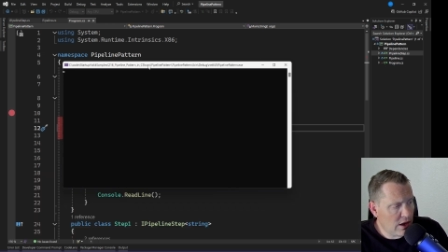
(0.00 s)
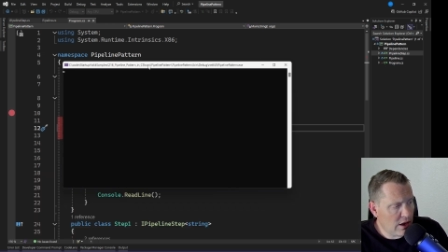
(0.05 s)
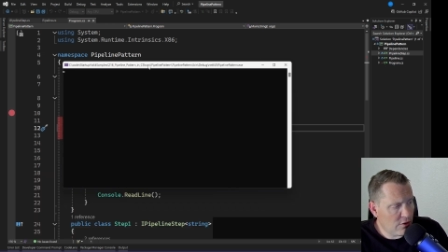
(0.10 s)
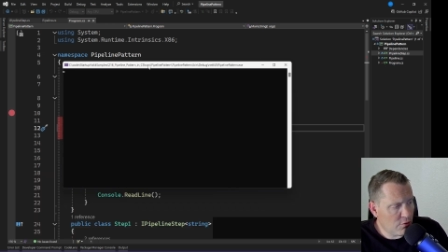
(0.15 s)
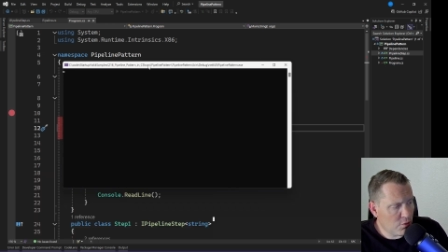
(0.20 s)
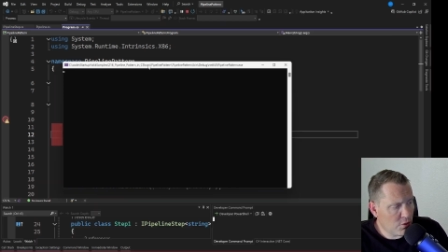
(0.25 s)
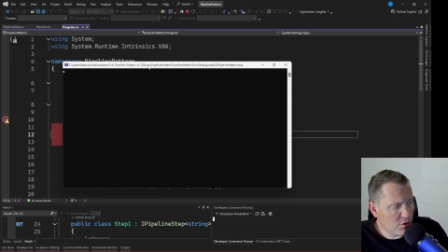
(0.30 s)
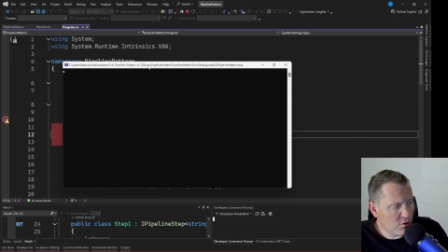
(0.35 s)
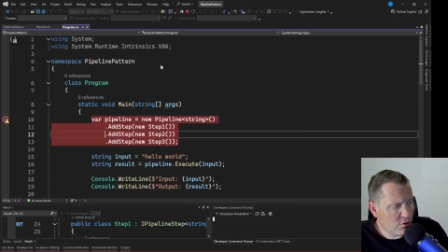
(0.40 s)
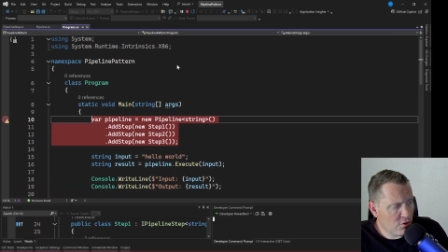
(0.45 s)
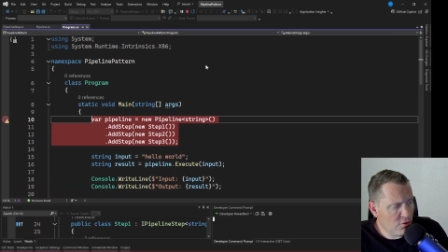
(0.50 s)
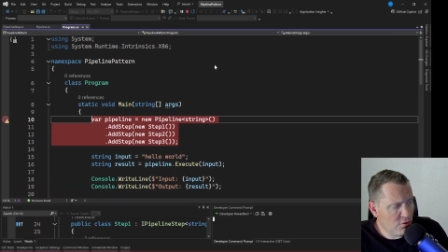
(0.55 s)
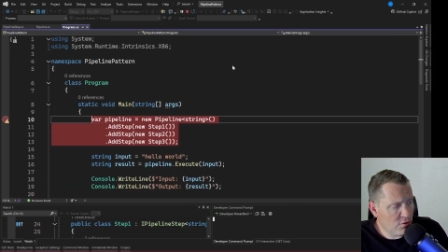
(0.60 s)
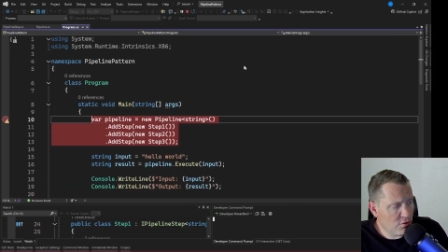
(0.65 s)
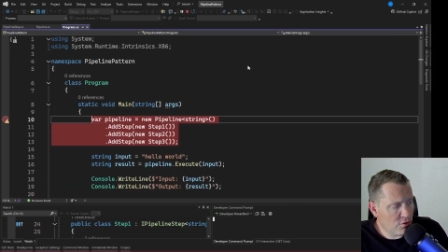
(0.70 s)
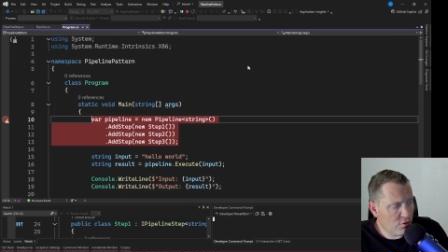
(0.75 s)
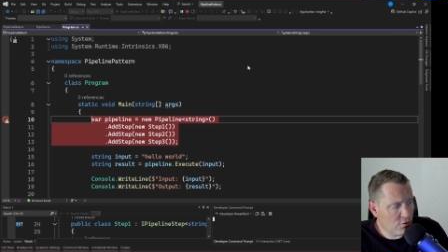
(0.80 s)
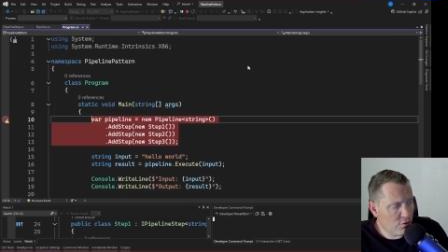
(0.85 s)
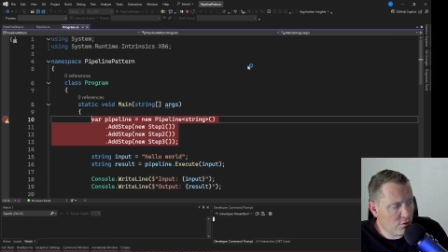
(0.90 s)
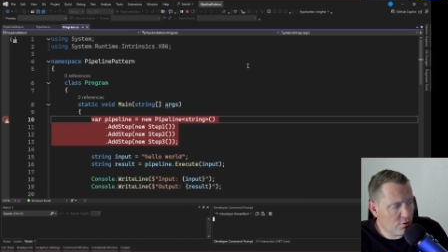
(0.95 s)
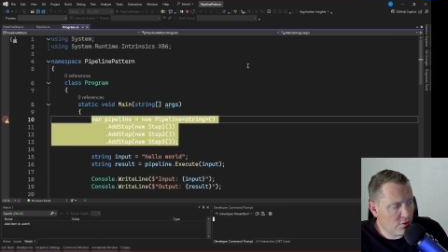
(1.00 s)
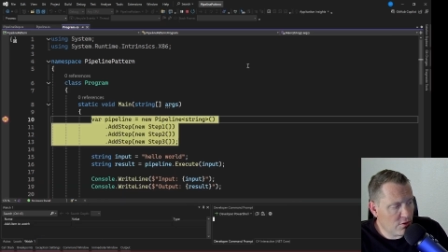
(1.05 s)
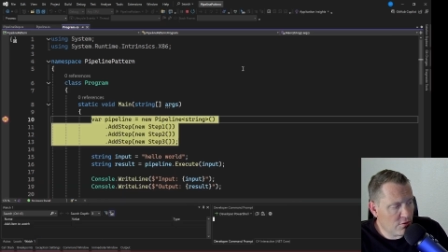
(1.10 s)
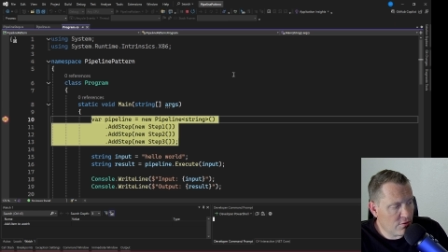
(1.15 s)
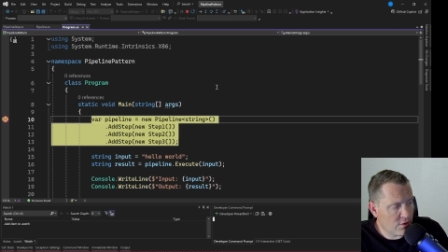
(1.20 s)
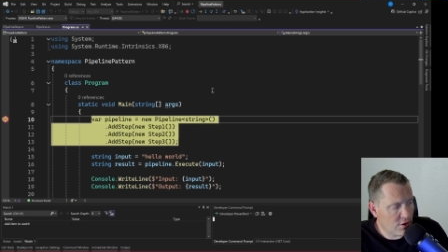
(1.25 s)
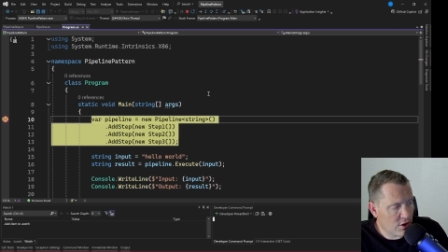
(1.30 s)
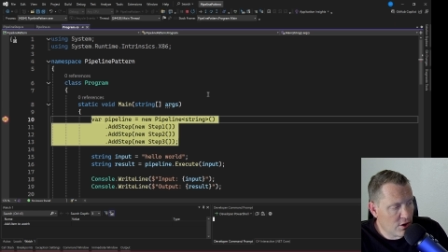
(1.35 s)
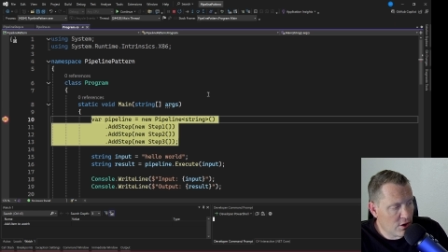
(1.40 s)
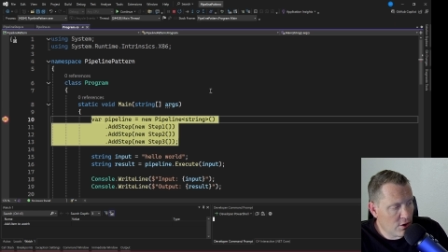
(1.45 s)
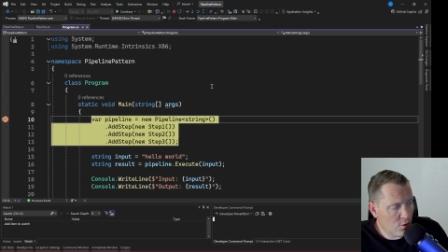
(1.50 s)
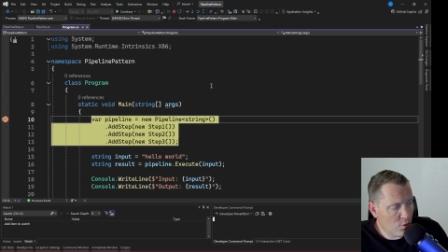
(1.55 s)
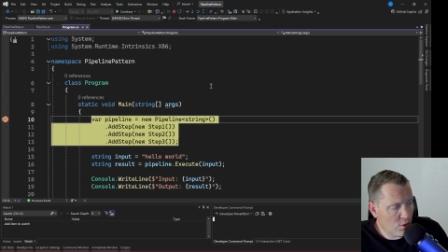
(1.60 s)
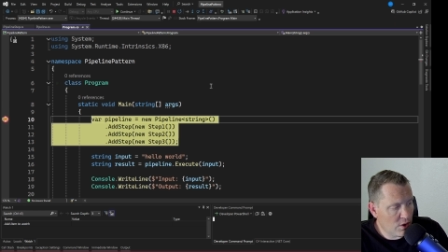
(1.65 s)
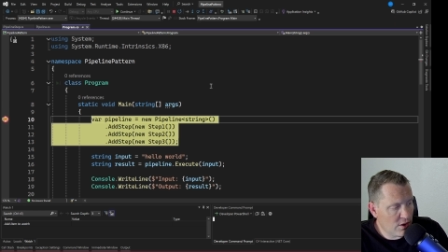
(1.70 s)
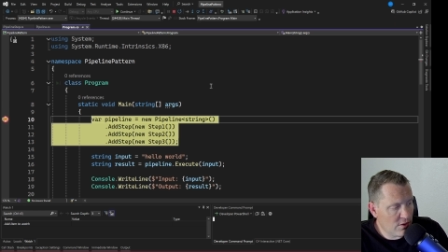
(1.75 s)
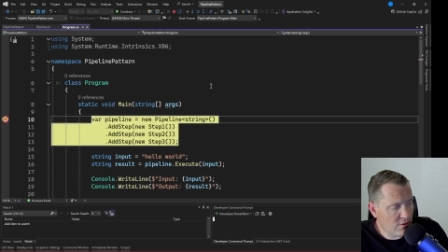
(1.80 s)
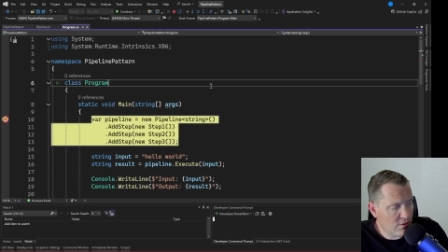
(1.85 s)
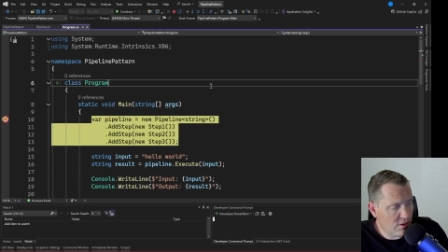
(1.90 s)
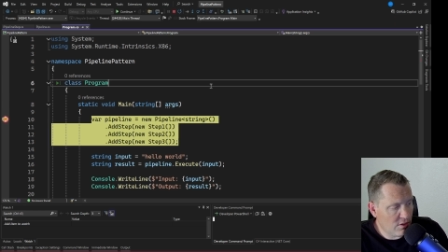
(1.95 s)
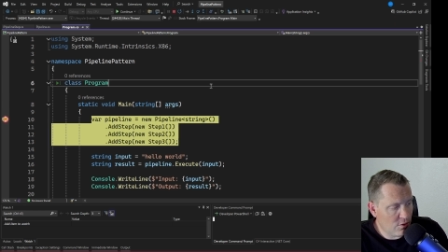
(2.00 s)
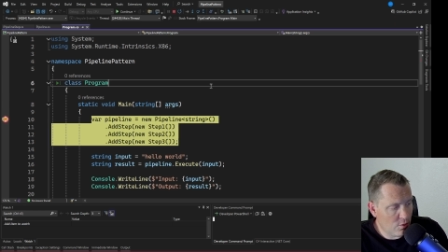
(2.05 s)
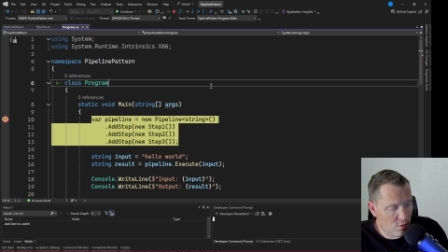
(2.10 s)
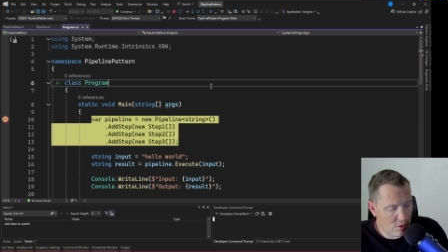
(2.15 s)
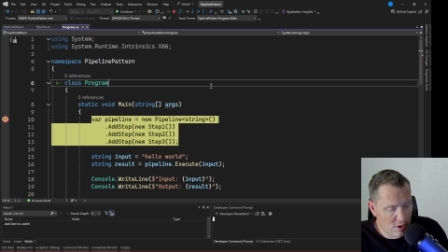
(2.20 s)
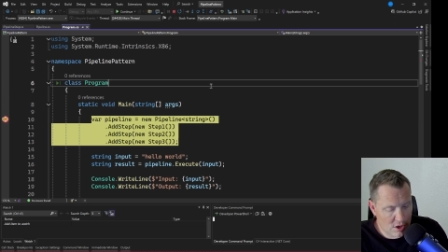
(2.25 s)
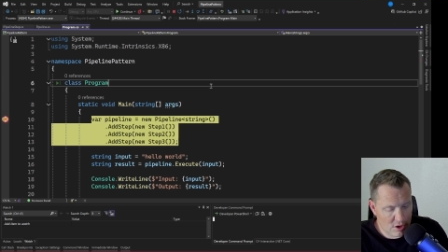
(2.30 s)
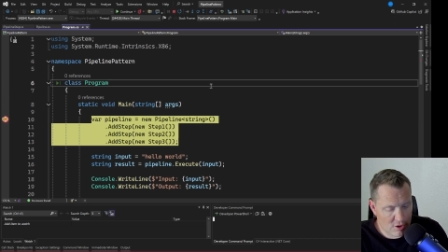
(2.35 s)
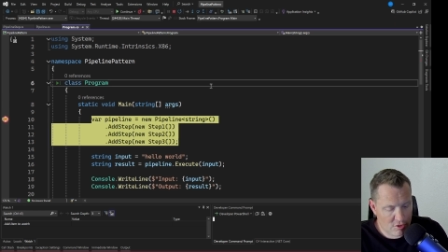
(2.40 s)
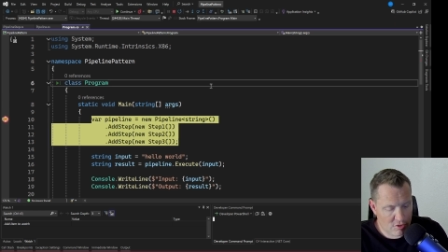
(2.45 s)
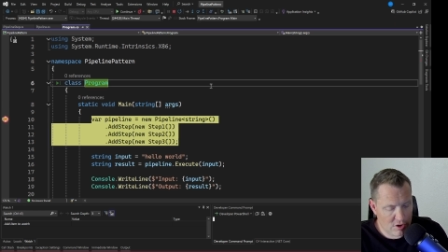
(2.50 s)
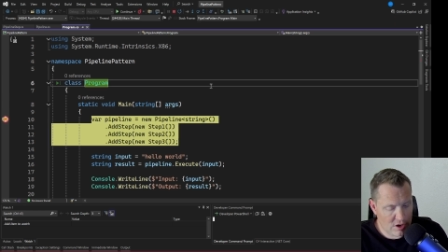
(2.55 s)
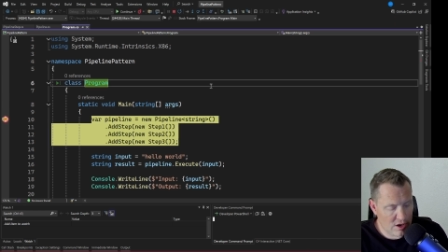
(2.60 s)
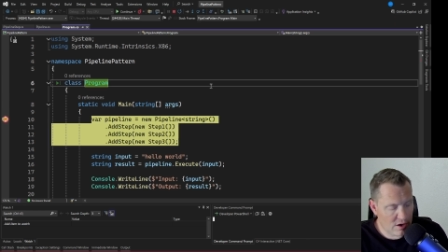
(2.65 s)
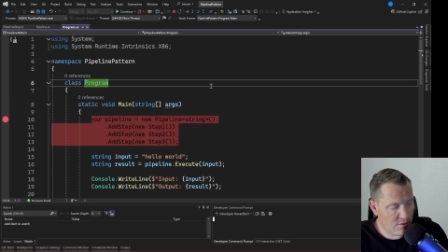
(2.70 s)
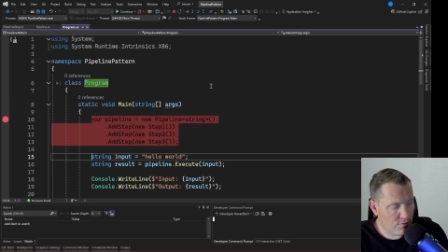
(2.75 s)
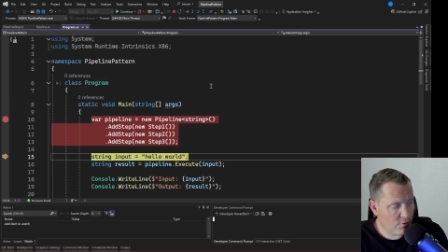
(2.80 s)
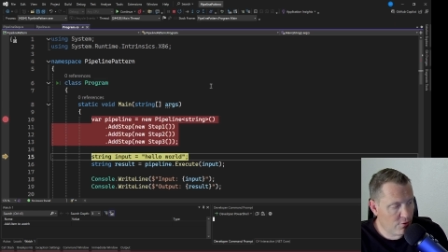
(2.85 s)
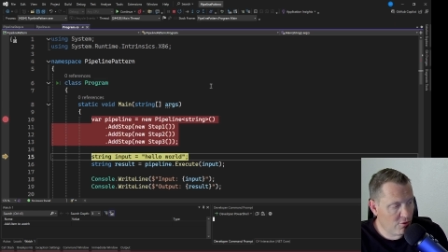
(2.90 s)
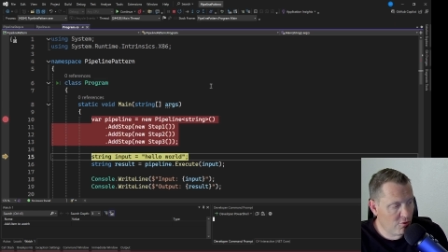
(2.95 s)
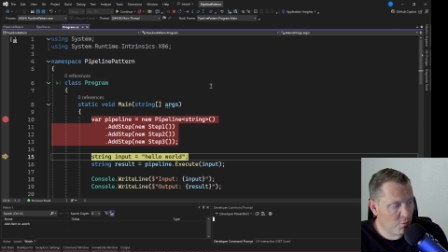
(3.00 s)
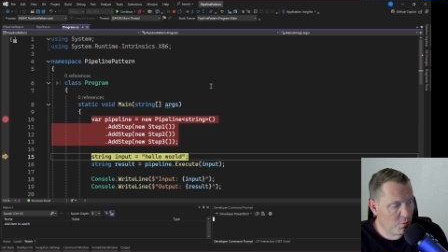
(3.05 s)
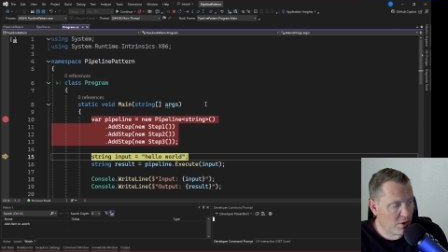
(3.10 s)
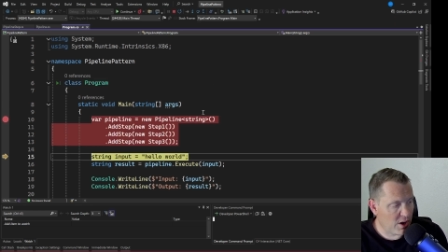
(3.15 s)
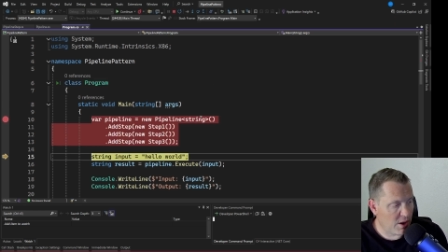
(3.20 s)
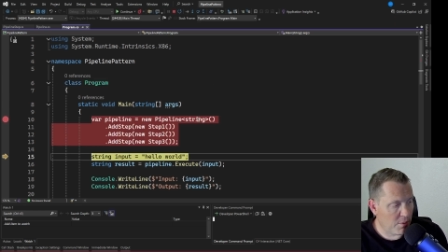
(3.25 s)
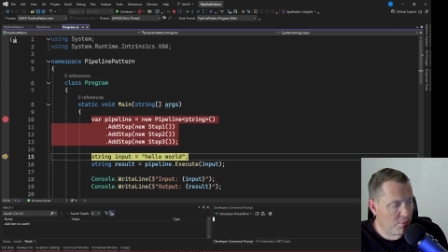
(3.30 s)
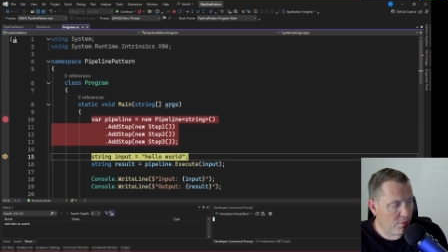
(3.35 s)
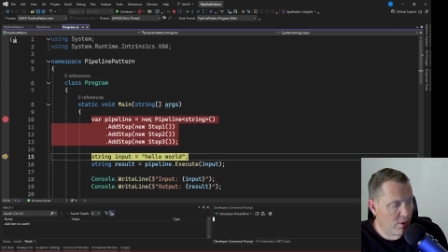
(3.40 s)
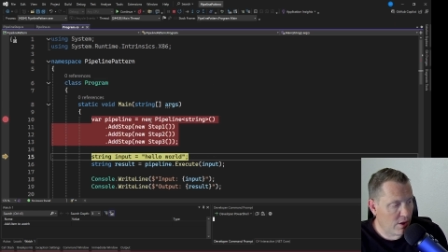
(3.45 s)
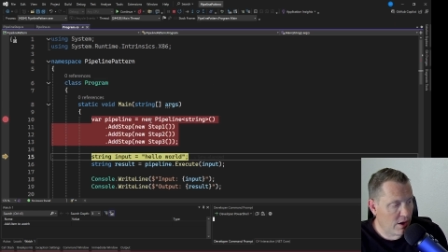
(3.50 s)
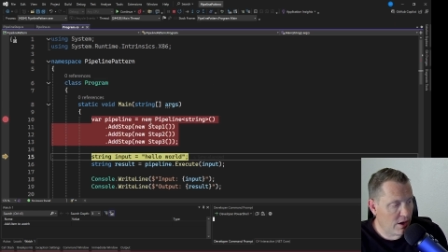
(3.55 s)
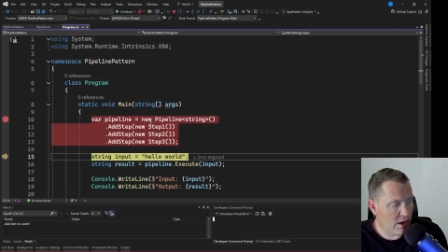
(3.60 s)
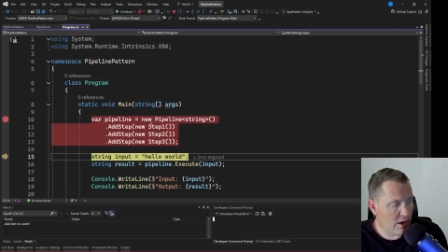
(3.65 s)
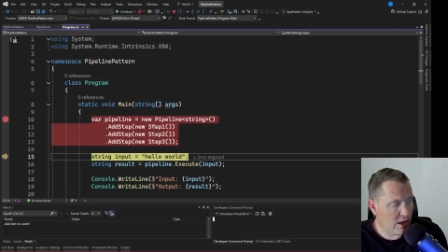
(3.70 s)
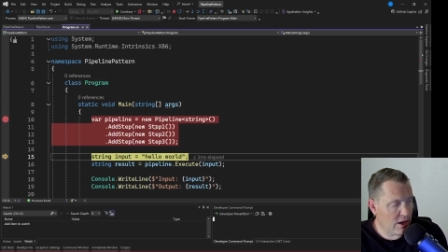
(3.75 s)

as we're cruising through this here, we can see that we're going to create our first pipeline,